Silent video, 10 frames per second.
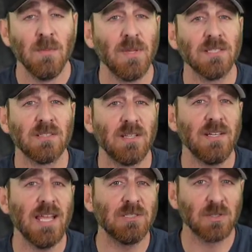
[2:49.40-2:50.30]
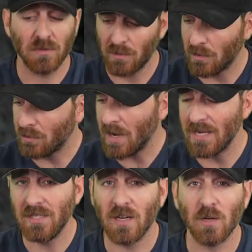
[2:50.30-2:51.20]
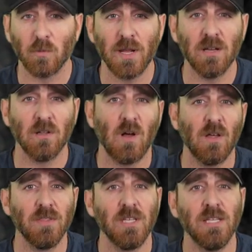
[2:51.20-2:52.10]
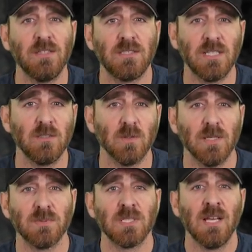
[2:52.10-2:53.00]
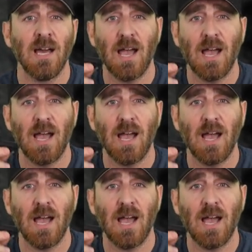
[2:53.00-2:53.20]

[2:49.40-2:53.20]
Because of the nature of the proprietary rail on the SIG grips,